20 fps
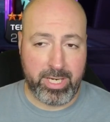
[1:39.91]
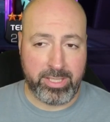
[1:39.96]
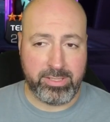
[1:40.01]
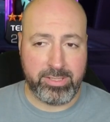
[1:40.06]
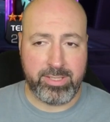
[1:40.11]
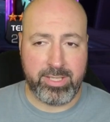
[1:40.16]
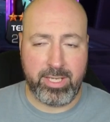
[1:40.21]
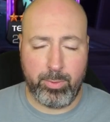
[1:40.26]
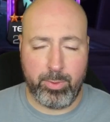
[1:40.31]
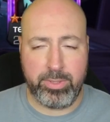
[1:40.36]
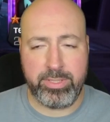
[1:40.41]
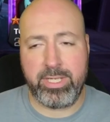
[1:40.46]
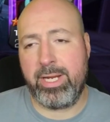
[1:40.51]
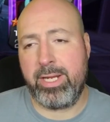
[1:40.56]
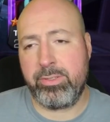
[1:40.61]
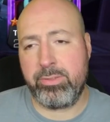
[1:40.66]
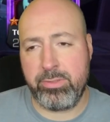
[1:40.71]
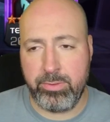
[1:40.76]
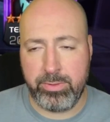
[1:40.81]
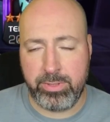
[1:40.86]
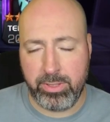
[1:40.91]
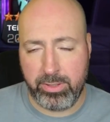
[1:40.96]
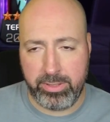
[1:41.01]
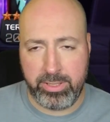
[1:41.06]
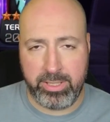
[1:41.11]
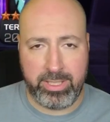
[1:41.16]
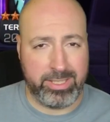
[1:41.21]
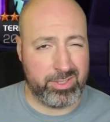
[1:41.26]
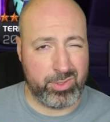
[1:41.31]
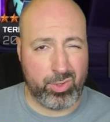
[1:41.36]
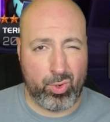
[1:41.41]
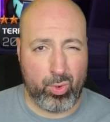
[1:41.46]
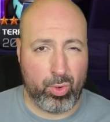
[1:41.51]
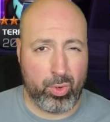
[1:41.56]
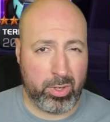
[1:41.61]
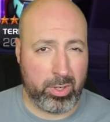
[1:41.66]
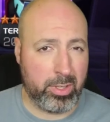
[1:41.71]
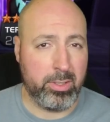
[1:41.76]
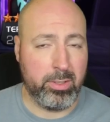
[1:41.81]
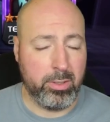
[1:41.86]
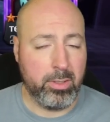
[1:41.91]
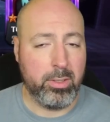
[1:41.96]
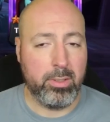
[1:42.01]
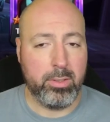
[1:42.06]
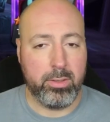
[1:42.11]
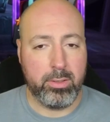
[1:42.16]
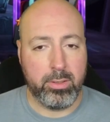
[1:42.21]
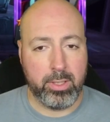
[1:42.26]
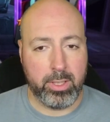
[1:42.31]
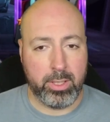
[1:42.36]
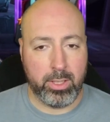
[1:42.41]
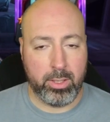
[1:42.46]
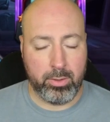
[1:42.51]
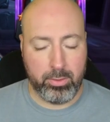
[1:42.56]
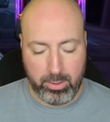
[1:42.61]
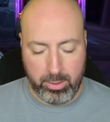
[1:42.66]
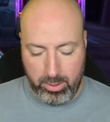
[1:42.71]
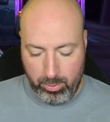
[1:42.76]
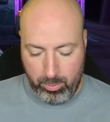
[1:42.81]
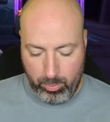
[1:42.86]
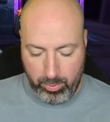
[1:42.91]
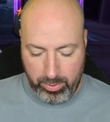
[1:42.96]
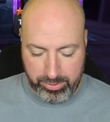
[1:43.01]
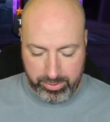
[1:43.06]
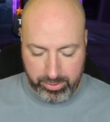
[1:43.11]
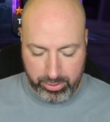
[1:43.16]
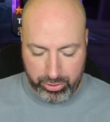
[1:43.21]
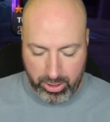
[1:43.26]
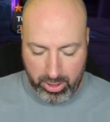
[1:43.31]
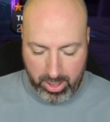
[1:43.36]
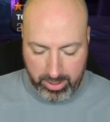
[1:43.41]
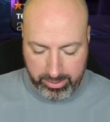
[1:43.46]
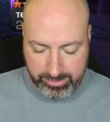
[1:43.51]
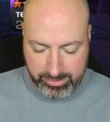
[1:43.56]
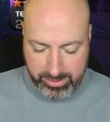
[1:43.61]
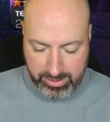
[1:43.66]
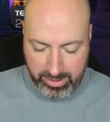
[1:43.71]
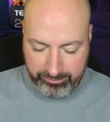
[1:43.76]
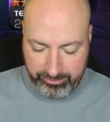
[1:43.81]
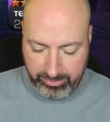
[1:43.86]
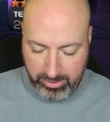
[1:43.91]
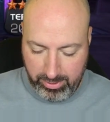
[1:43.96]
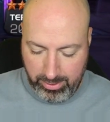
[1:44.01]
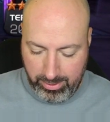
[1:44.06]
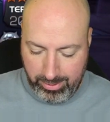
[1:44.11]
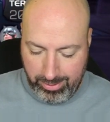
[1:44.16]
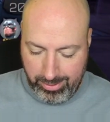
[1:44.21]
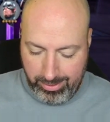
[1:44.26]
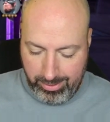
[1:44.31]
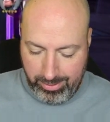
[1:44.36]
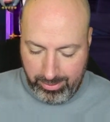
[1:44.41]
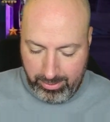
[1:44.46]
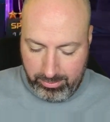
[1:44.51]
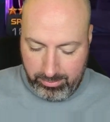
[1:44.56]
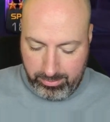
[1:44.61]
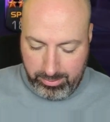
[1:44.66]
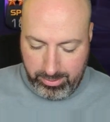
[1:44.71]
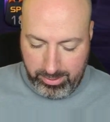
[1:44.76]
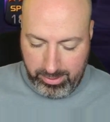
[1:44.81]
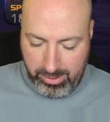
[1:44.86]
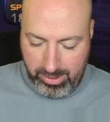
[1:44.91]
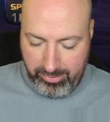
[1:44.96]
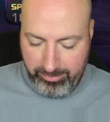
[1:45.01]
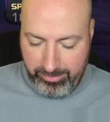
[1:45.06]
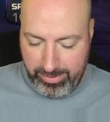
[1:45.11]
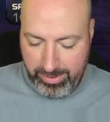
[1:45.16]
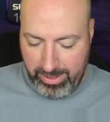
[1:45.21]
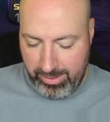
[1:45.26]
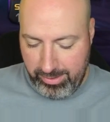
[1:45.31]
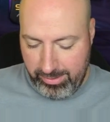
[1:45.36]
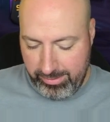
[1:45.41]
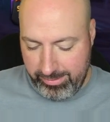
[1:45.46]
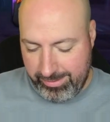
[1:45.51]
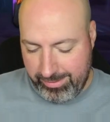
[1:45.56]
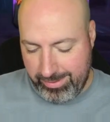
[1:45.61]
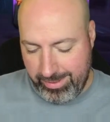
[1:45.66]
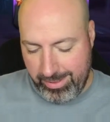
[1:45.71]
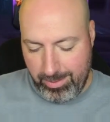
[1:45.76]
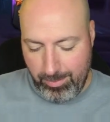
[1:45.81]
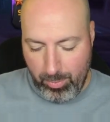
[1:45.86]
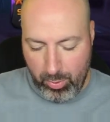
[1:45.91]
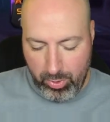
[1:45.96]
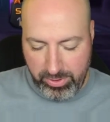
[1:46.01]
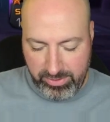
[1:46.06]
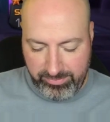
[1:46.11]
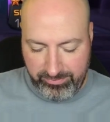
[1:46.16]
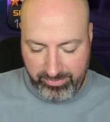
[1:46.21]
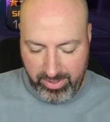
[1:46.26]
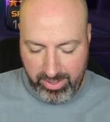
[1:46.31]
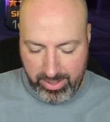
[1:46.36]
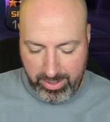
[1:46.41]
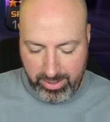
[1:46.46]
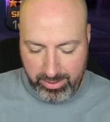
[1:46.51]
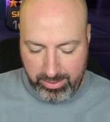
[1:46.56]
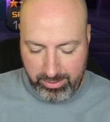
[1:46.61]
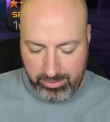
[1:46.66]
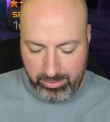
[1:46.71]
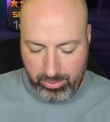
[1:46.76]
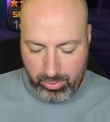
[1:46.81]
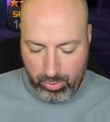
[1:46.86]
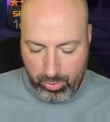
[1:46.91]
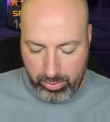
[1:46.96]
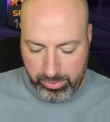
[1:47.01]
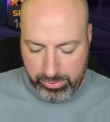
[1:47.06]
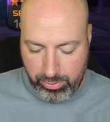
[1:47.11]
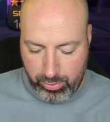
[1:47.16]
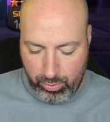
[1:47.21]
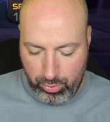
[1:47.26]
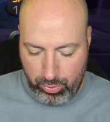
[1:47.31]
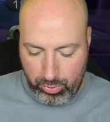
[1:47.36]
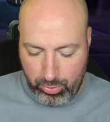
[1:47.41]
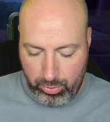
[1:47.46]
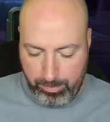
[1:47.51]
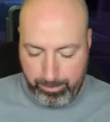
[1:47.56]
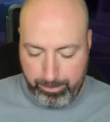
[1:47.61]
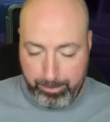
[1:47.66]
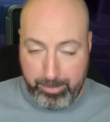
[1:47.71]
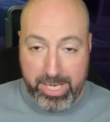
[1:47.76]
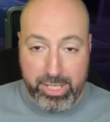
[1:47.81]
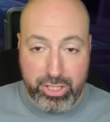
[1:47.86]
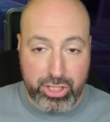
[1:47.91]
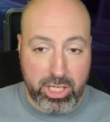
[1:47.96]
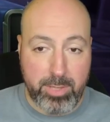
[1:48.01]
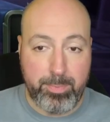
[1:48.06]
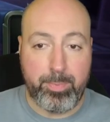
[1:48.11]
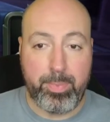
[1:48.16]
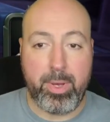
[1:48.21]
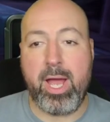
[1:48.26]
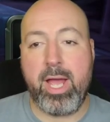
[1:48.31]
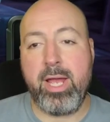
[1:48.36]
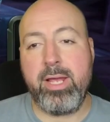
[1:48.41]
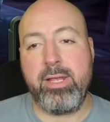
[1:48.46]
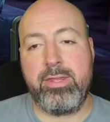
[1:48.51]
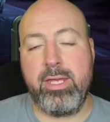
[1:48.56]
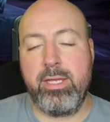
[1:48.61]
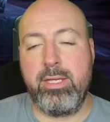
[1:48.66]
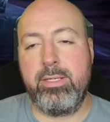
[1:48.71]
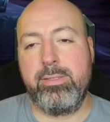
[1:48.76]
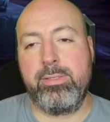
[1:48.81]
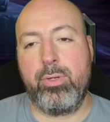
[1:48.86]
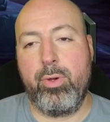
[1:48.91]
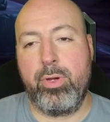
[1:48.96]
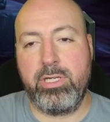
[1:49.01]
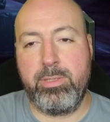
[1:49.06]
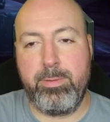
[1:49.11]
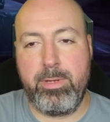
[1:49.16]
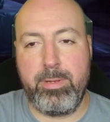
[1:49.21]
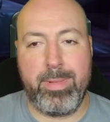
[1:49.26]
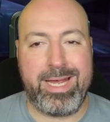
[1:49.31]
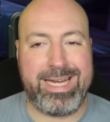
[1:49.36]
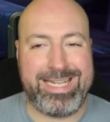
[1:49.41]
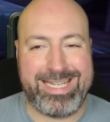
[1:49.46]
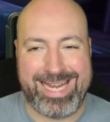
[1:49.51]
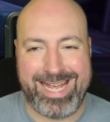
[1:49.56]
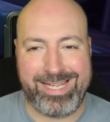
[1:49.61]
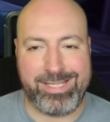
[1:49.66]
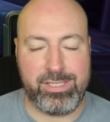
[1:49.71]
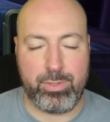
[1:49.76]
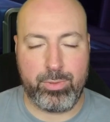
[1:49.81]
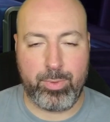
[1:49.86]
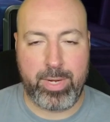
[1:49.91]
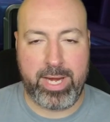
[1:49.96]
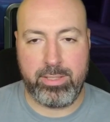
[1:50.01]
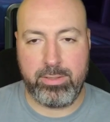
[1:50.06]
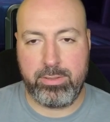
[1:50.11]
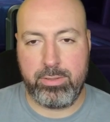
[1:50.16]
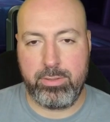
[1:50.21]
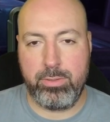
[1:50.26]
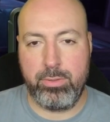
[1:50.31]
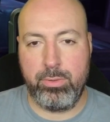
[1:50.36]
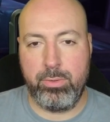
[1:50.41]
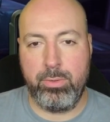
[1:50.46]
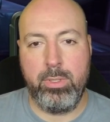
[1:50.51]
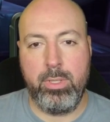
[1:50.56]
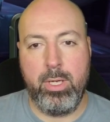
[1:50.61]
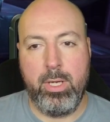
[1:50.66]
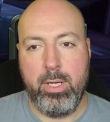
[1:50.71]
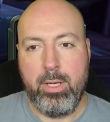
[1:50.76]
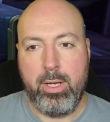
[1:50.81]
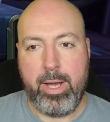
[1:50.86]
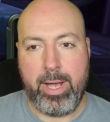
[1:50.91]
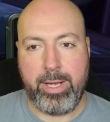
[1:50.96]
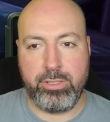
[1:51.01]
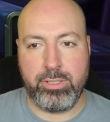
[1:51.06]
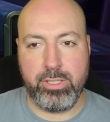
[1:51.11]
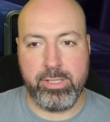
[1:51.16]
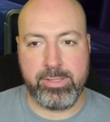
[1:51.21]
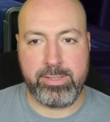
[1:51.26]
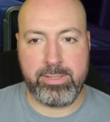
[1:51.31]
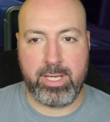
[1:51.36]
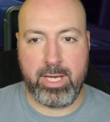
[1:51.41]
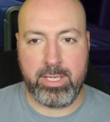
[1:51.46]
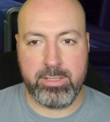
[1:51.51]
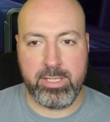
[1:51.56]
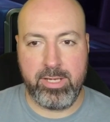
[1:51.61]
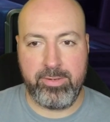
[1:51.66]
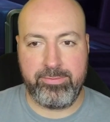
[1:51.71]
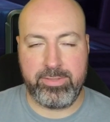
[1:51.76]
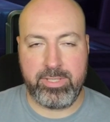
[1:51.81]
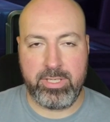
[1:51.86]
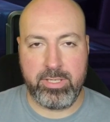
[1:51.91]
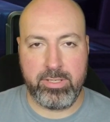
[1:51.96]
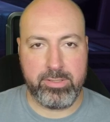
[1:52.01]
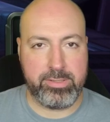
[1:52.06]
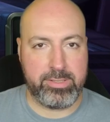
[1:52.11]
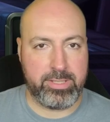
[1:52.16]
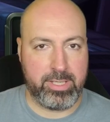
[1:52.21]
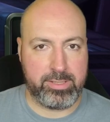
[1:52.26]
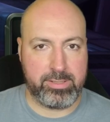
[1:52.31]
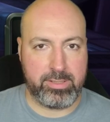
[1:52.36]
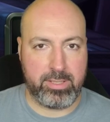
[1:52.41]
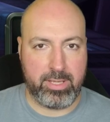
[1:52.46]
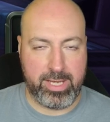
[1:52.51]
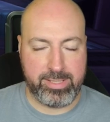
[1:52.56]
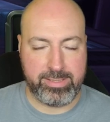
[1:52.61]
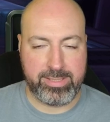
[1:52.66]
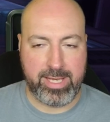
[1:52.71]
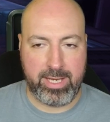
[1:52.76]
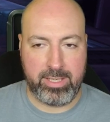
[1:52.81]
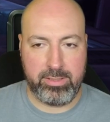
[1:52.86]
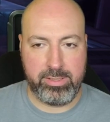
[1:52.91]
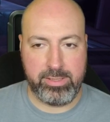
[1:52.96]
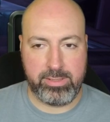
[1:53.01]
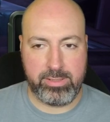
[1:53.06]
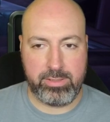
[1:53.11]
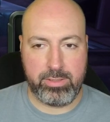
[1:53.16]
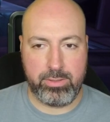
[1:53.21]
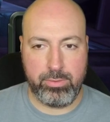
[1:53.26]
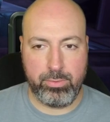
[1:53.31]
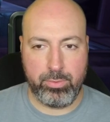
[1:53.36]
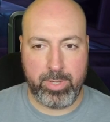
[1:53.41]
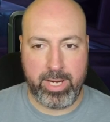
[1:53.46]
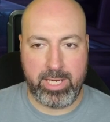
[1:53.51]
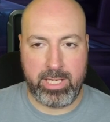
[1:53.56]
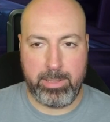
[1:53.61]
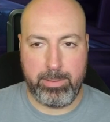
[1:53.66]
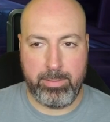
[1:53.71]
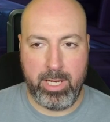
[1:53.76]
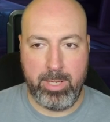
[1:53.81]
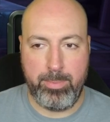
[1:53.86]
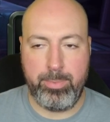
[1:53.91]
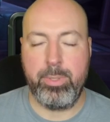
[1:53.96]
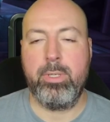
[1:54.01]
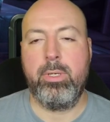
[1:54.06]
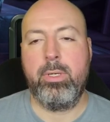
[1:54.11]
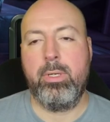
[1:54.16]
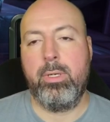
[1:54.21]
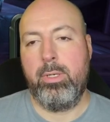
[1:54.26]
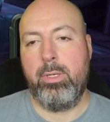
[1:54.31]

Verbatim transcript: I just kind of want that extra utility against Korg, you know, with the shock stuff. Everybody else, like Gamora's fine, Gorr's cool. Bishop, I think, is going to be my next rank two. I just got enough tier six class catalyst to rank him up.